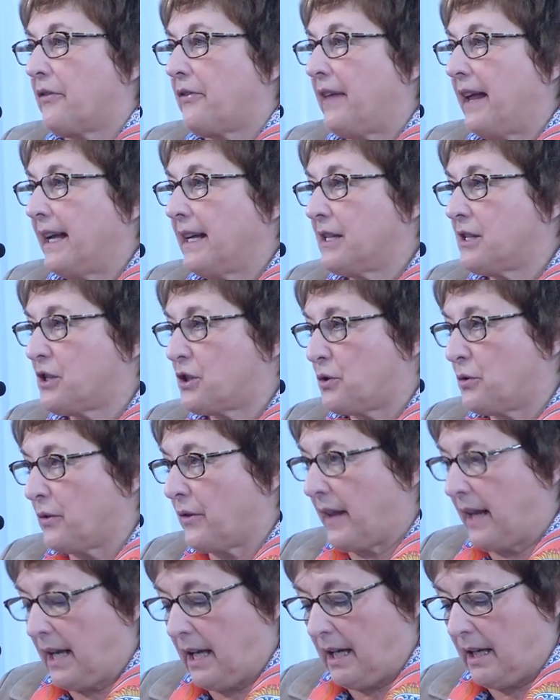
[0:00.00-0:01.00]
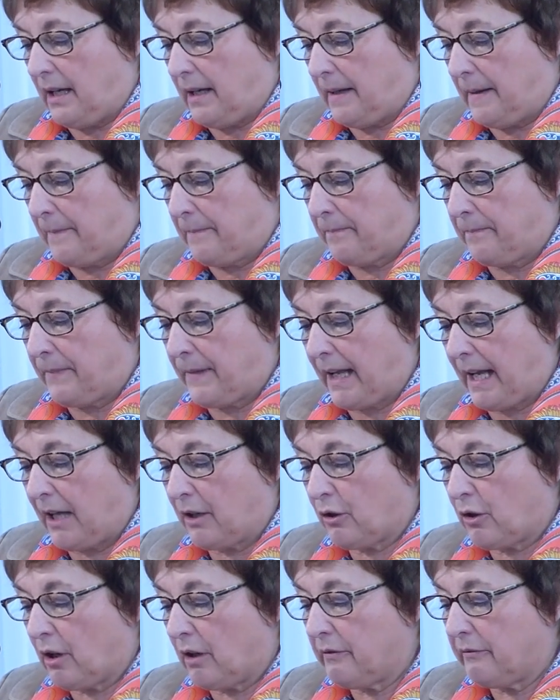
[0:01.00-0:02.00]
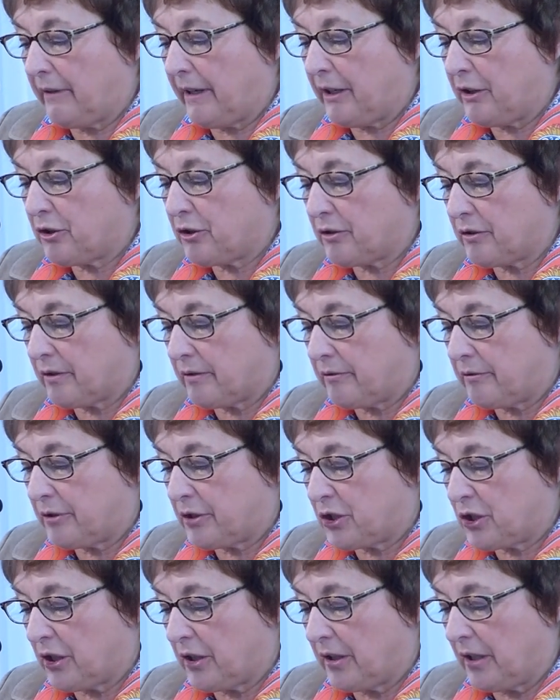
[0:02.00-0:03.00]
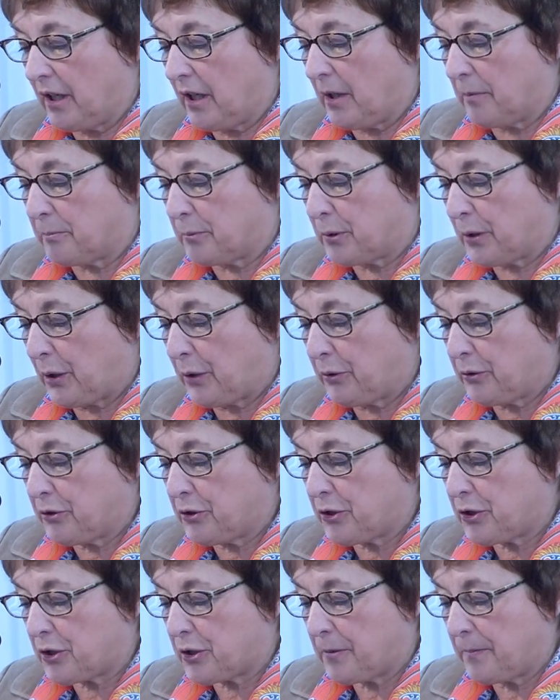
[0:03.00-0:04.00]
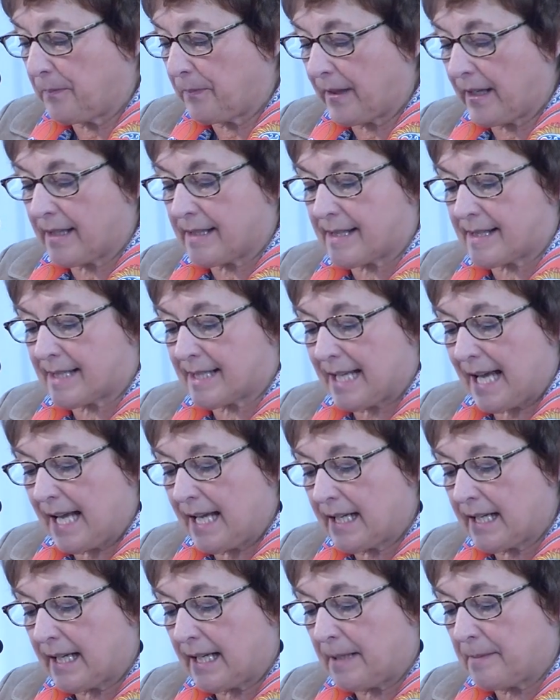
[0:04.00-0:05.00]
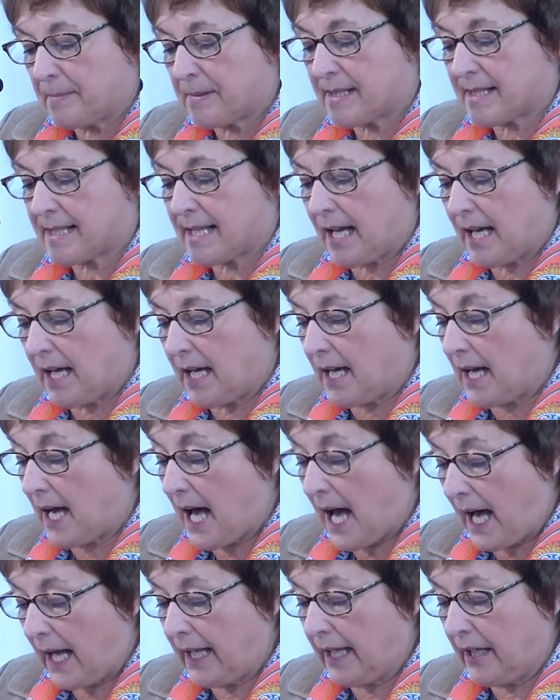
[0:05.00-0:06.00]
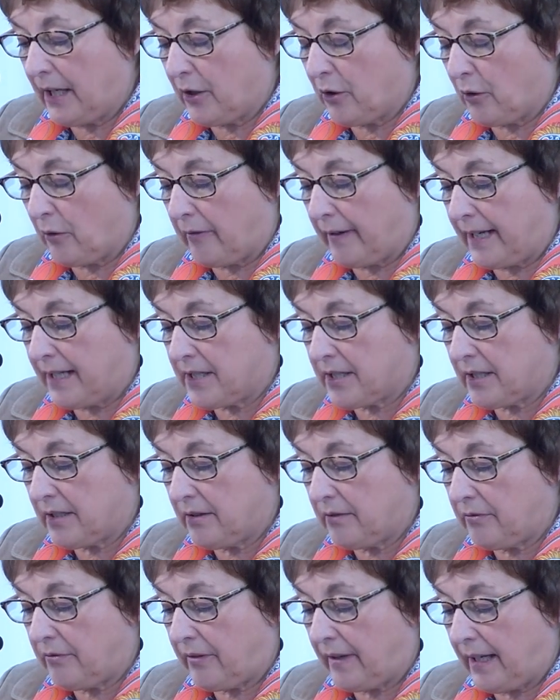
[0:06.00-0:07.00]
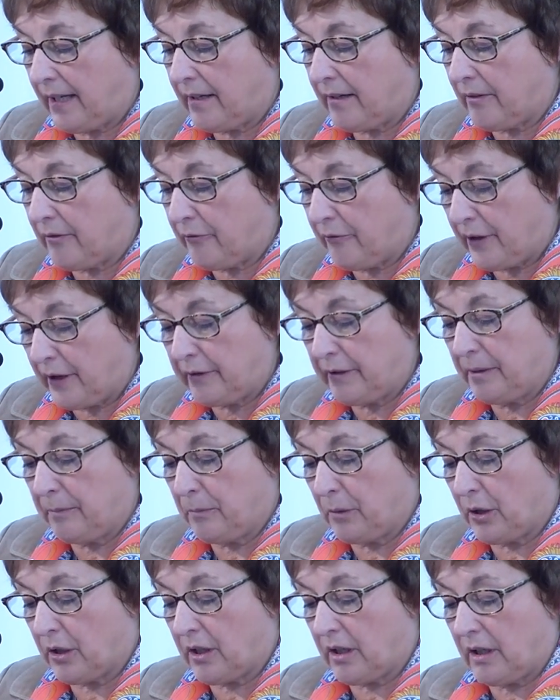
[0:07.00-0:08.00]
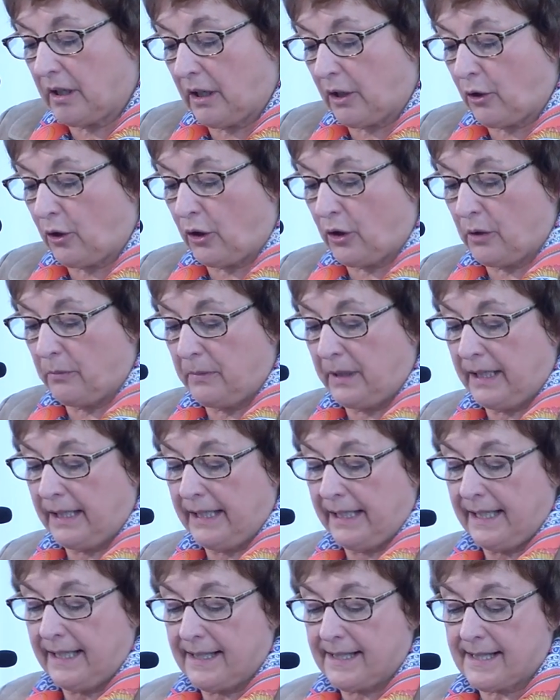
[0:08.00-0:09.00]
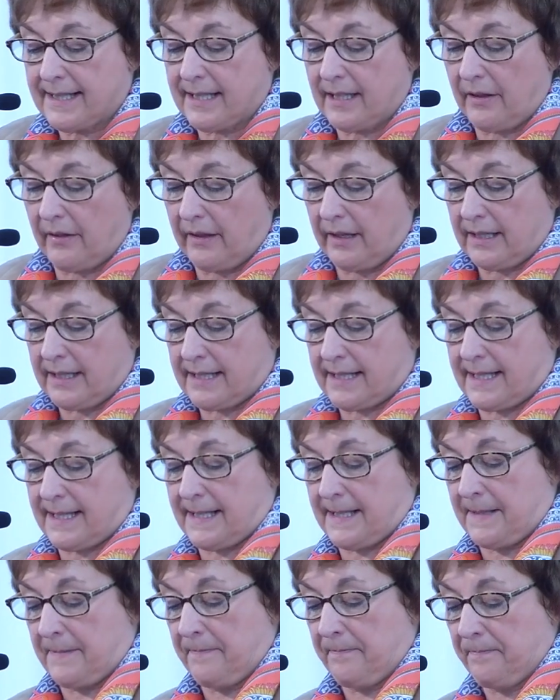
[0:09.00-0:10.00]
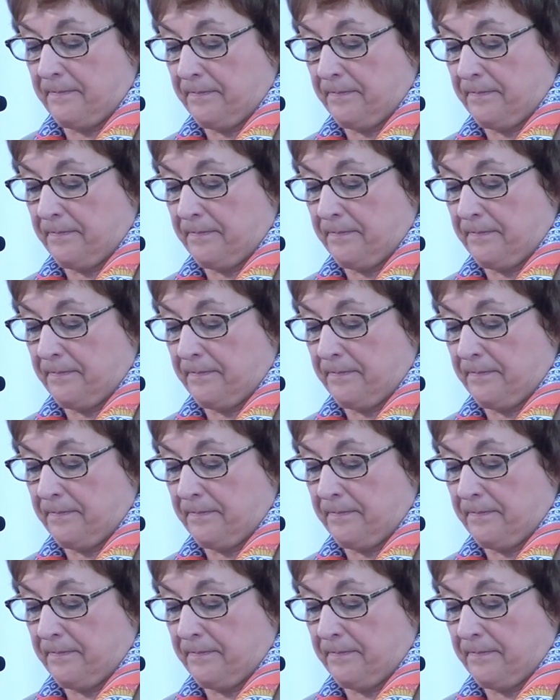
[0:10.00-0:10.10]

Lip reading: Thanks to their unconventional approach, startups are high innovative and very modern economy needs this.